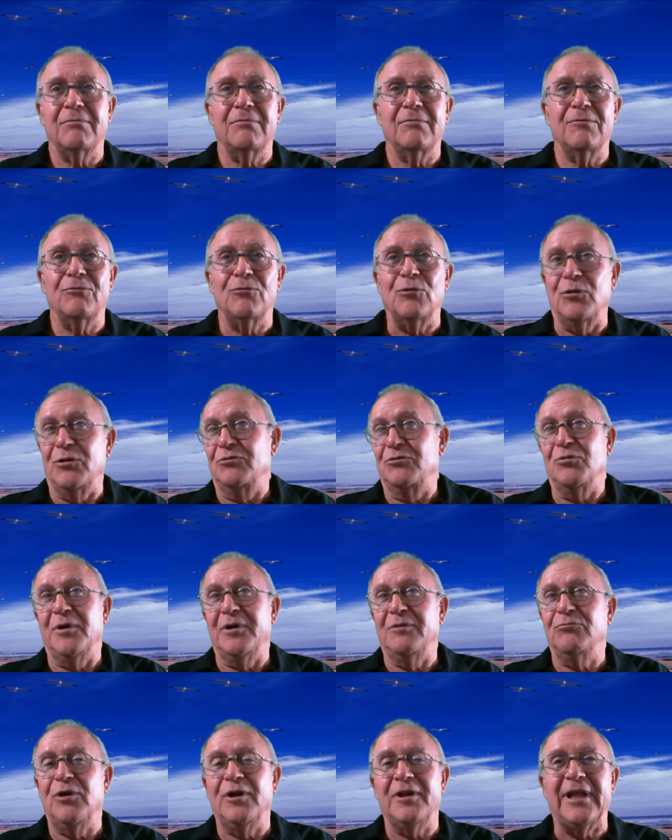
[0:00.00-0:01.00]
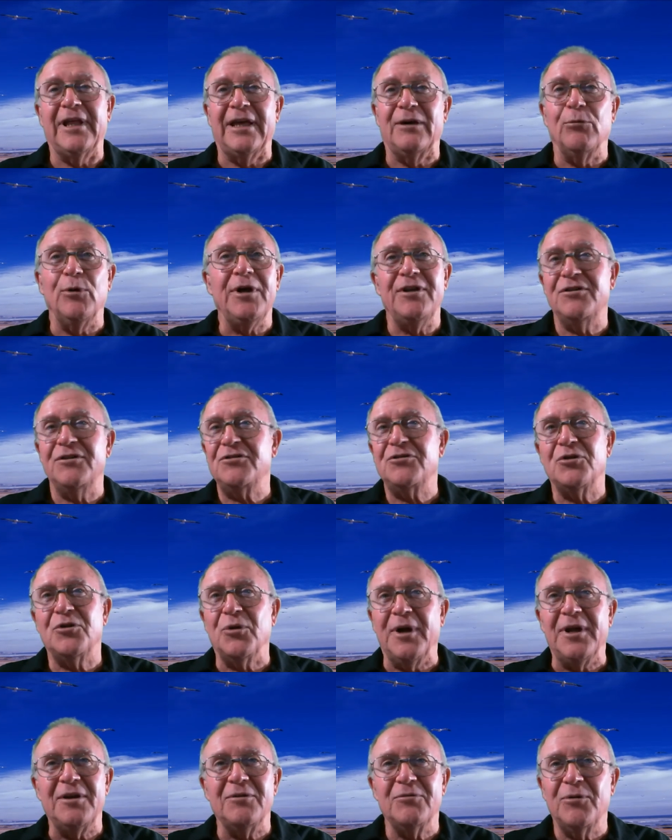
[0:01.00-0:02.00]
what does one look like? Well, you just create
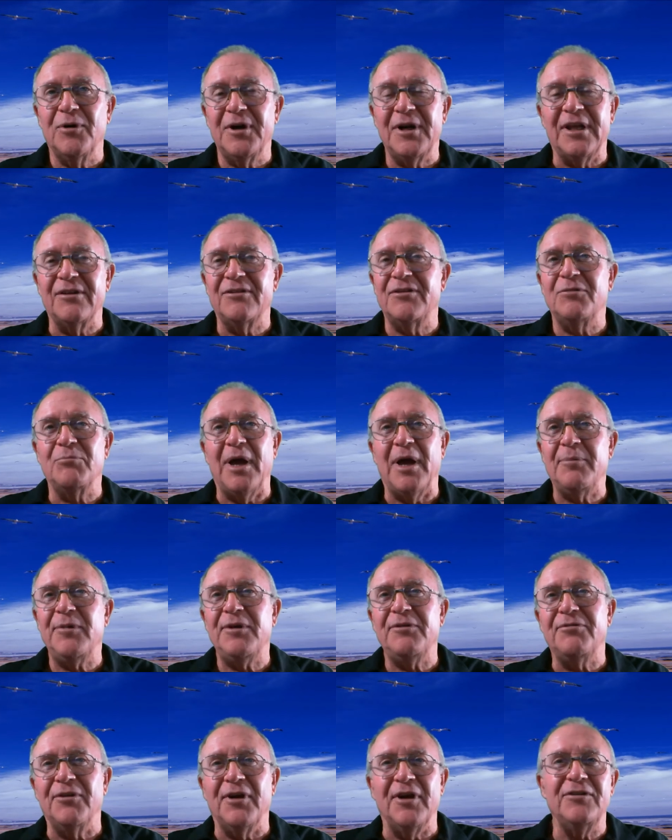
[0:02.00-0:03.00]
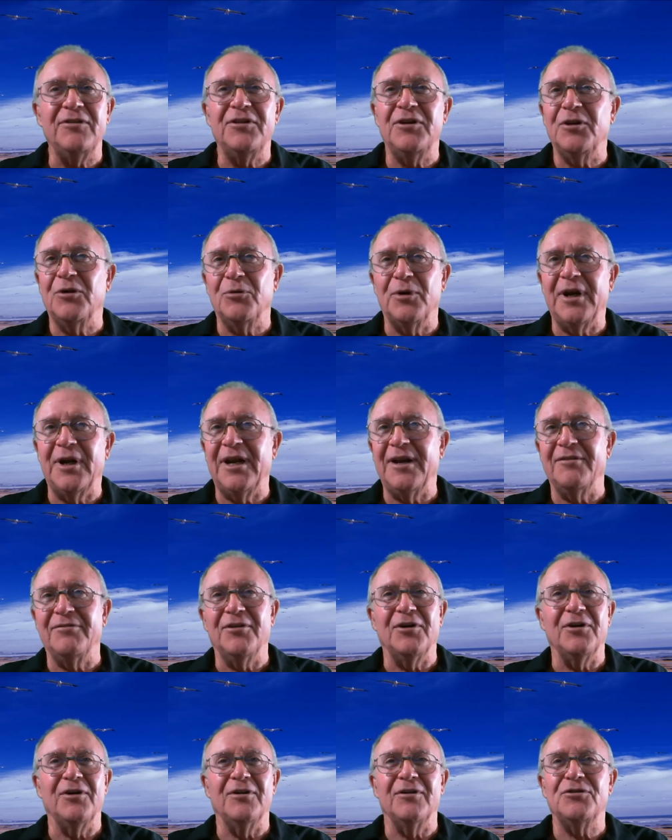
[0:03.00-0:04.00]
what it is. It might be fuzzy or
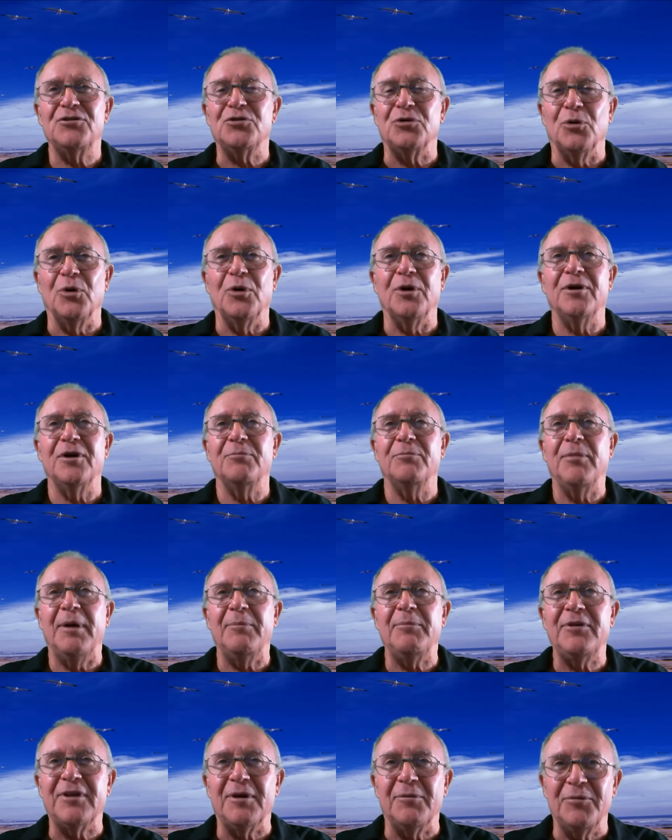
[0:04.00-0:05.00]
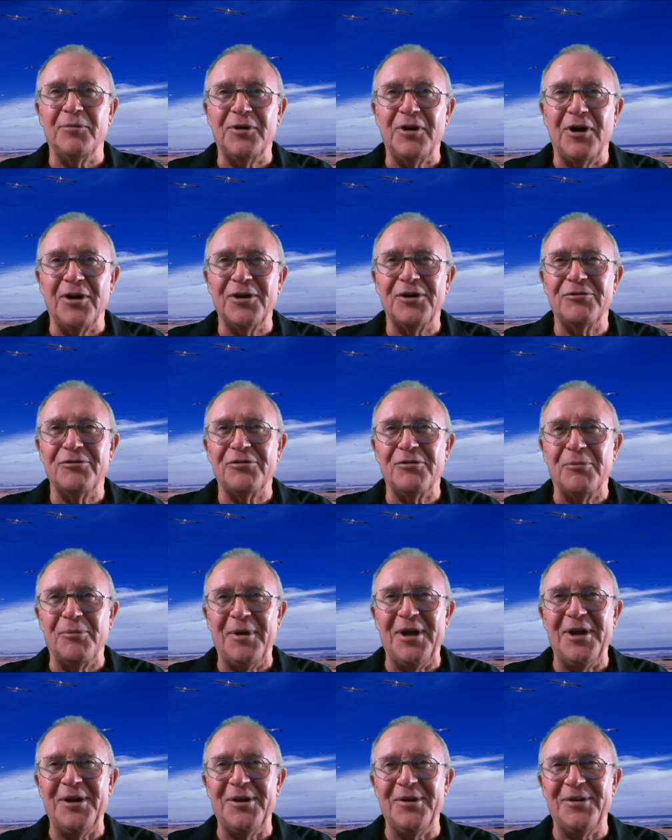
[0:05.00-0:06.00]
whatever, or short, or it might be something dog you're familiar
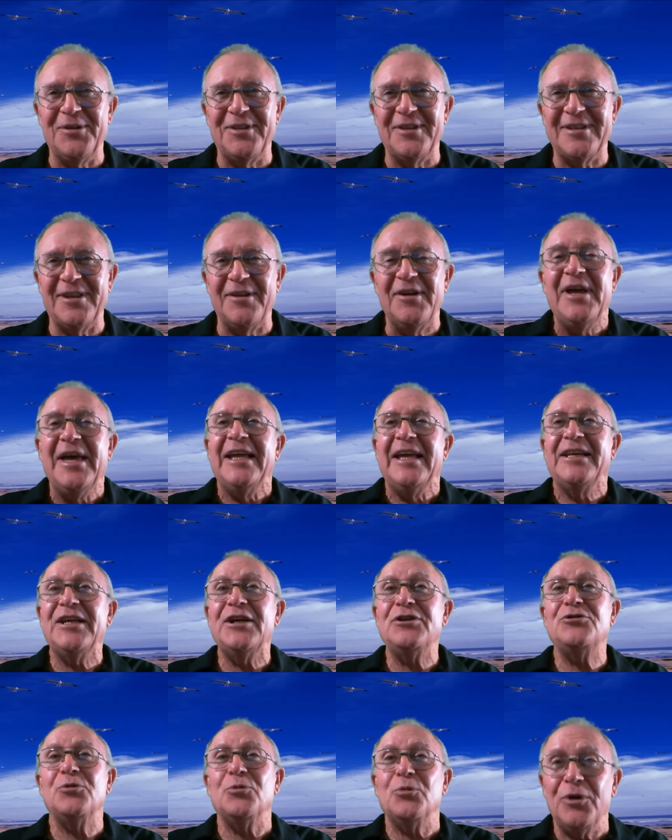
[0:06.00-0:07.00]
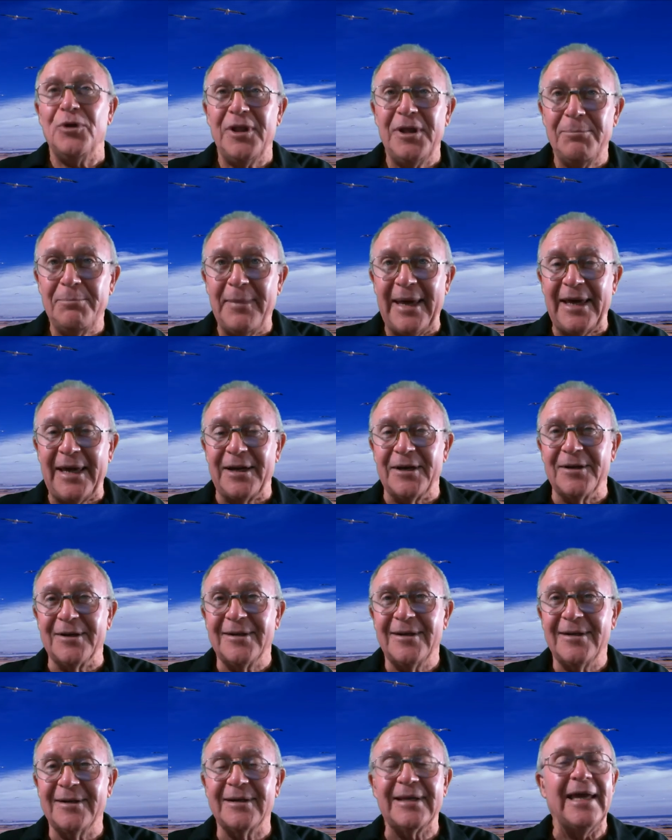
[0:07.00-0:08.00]
with and stuff. Doesn't really matter,
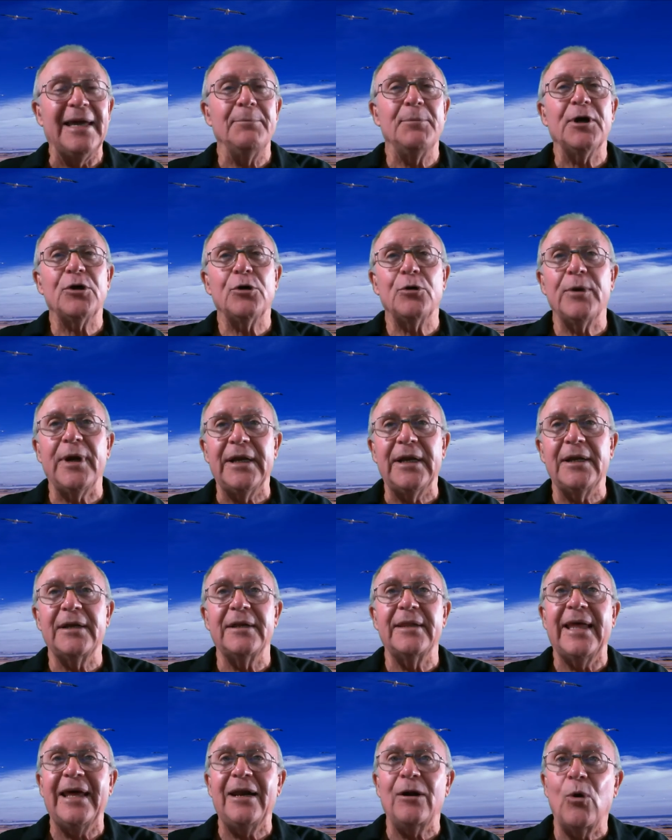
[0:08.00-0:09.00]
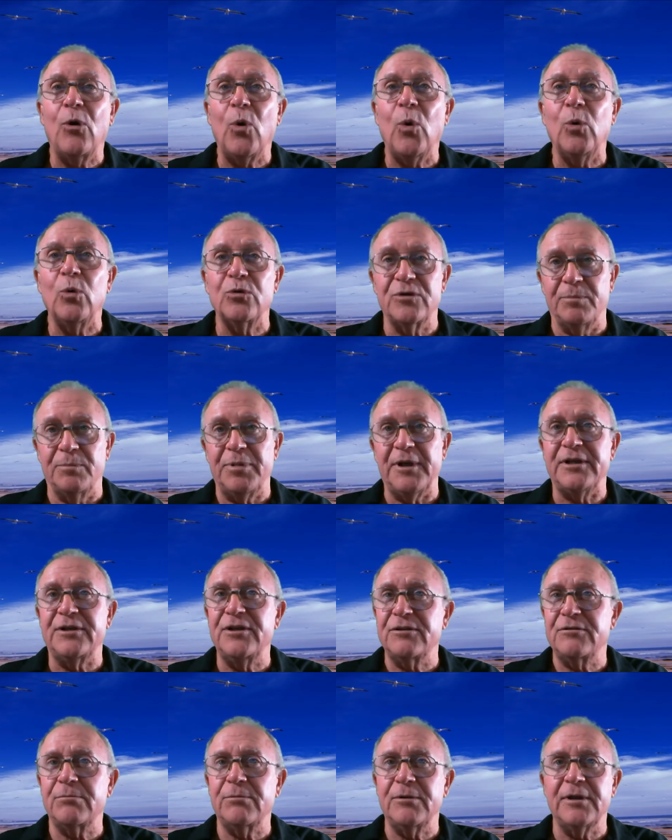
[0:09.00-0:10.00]
okay? But create it, and that holds a place.
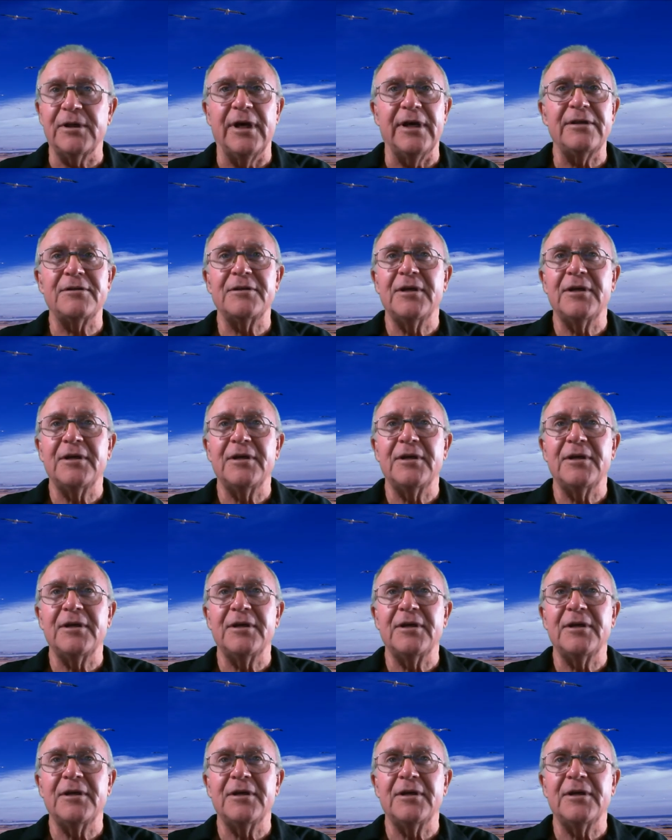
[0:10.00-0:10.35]
Just realize,